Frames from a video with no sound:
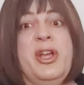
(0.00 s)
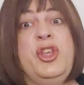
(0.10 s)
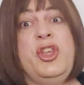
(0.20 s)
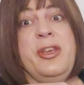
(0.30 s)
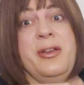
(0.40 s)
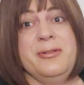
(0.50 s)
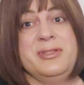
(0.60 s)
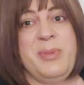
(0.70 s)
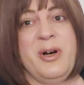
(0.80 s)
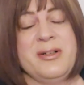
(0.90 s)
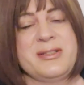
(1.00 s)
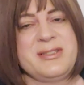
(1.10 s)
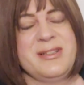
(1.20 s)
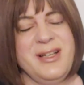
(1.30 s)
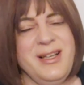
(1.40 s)
huge
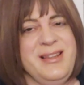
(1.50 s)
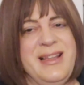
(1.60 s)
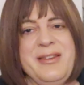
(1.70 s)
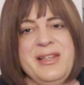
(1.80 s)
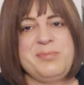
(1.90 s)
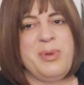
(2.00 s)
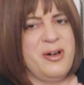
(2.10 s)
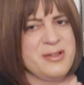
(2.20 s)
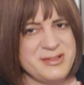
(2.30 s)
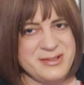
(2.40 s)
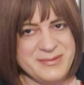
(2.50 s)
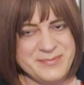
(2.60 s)
box. Now this box,